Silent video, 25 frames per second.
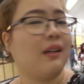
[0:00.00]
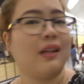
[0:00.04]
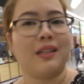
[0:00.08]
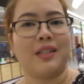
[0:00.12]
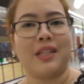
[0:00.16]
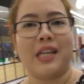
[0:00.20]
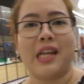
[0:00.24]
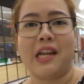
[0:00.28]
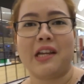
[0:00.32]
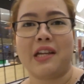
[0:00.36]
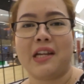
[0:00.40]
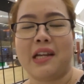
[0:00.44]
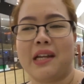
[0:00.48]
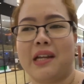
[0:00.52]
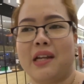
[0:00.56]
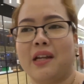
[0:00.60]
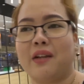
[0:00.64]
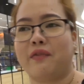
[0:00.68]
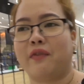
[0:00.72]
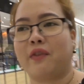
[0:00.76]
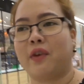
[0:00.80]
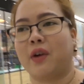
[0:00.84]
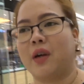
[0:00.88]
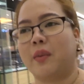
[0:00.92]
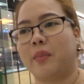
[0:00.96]
Because I need
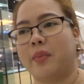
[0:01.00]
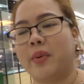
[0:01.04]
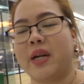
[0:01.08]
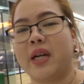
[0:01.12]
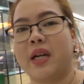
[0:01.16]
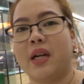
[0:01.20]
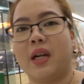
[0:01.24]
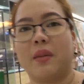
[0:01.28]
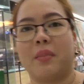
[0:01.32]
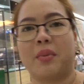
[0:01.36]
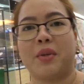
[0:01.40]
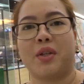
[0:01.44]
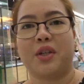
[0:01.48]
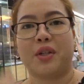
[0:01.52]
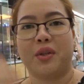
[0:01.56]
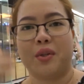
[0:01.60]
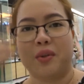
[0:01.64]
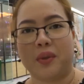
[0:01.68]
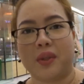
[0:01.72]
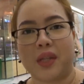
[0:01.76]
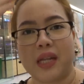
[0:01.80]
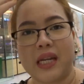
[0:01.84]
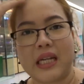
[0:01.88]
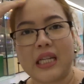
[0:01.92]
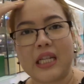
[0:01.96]
it for a prenup
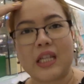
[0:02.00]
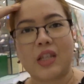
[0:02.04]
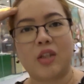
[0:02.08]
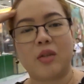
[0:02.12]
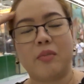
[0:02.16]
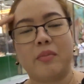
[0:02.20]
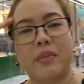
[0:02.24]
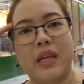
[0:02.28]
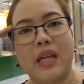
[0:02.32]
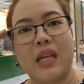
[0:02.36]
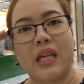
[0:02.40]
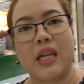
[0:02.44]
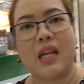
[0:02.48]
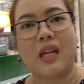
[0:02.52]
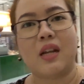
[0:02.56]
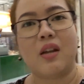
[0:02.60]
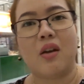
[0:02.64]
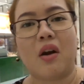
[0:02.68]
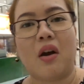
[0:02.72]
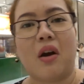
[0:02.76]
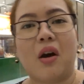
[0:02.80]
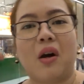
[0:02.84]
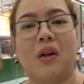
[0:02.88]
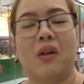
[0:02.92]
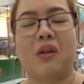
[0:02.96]
shoot. I need to be in
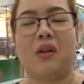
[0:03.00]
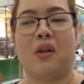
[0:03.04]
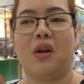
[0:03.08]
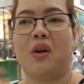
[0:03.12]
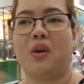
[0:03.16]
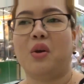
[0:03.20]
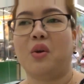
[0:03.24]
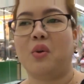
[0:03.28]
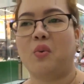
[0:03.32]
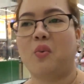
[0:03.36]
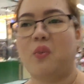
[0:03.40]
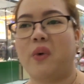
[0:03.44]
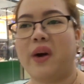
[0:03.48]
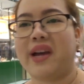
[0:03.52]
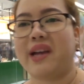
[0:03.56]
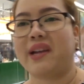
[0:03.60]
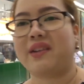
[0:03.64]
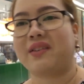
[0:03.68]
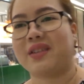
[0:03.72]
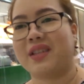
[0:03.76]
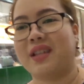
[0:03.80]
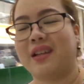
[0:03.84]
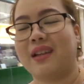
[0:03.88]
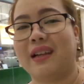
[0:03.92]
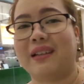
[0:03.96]
an
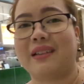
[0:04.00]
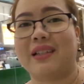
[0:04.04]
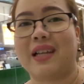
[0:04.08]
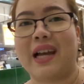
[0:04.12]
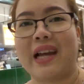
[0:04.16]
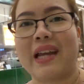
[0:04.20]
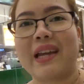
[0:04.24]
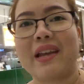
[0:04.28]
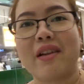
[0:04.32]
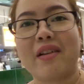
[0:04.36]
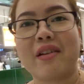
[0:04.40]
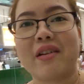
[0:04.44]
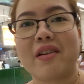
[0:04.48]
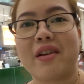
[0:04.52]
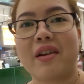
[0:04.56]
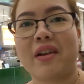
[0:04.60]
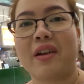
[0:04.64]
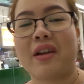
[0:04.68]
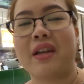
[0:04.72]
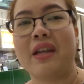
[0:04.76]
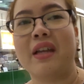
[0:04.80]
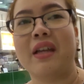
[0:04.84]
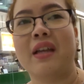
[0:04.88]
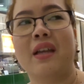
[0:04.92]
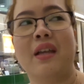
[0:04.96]
all-white attire.
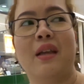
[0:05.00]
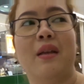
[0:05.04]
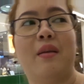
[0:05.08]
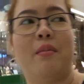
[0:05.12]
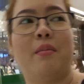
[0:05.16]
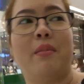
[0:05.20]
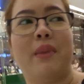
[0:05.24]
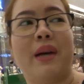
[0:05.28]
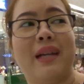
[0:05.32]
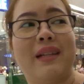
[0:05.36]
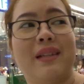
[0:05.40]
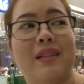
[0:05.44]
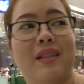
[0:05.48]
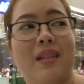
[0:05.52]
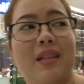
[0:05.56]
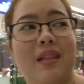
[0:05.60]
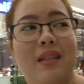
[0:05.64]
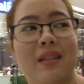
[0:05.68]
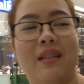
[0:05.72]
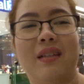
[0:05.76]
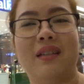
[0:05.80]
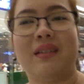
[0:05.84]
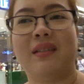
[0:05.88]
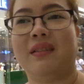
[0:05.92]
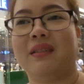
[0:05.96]
But
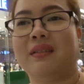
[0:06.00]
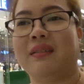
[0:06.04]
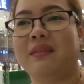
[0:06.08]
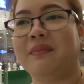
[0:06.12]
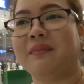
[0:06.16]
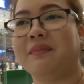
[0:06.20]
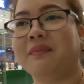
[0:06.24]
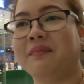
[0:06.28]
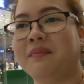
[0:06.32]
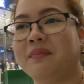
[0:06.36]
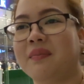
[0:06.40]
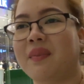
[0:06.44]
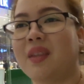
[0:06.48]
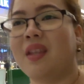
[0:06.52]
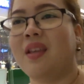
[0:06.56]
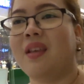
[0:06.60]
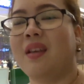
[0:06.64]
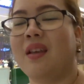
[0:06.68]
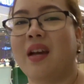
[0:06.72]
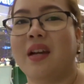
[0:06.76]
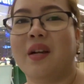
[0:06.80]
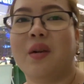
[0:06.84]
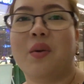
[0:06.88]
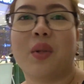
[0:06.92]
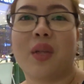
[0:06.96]

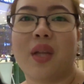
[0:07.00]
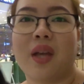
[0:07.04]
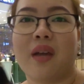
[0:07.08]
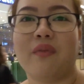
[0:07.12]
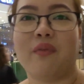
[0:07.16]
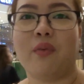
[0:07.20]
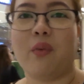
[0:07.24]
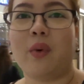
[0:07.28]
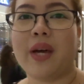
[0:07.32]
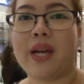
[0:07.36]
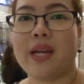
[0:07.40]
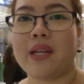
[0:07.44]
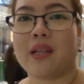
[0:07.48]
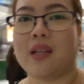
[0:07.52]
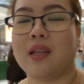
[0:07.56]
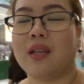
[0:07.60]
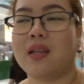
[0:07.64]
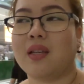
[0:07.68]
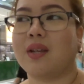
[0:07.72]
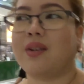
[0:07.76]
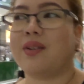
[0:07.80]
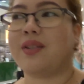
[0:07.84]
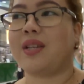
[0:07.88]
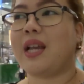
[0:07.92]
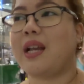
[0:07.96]
I don't have white
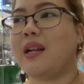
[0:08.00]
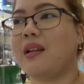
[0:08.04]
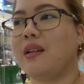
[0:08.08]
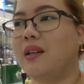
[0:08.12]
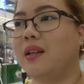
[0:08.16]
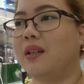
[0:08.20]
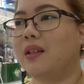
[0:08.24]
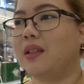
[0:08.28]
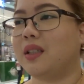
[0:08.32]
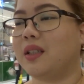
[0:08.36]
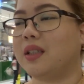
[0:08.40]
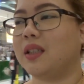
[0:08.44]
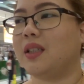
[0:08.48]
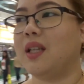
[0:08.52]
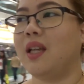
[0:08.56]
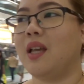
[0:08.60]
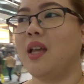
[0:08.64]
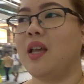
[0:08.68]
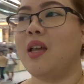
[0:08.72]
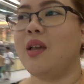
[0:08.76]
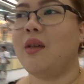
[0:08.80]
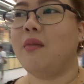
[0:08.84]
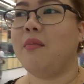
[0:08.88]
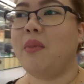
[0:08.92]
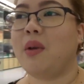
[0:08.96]
sandals.
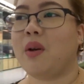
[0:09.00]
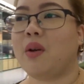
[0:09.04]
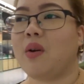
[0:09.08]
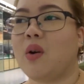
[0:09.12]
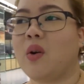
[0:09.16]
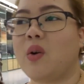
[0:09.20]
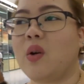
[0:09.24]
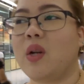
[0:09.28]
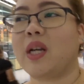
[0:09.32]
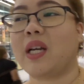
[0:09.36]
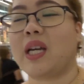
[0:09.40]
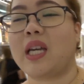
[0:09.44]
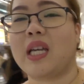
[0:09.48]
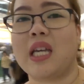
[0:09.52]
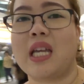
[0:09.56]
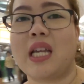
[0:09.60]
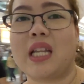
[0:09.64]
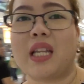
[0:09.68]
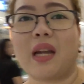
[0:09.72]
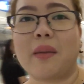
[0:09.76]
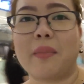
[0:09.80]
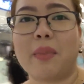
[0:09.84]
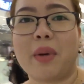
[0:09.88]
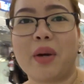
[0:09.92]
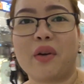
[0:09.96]
Meron ako
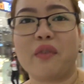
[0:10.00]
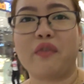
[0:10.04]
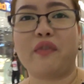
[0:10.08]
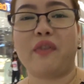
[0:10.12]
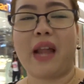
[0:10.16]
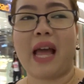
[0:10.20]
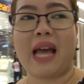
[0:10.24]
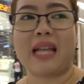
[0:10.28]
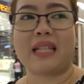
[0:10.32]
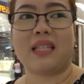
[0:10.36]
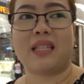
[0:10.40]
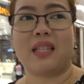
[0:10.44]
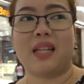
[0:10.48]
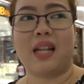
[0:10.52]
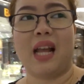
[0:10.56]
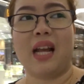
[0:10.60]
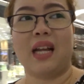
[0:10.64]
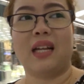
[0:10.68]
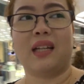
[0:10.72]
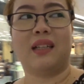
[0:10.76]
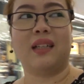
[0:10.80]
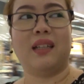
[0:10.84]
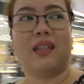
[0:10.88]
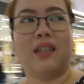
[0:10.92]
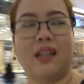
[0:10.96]
nakikita, pero flats
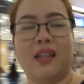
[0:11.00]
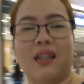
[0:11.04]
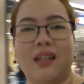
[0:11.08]
lang.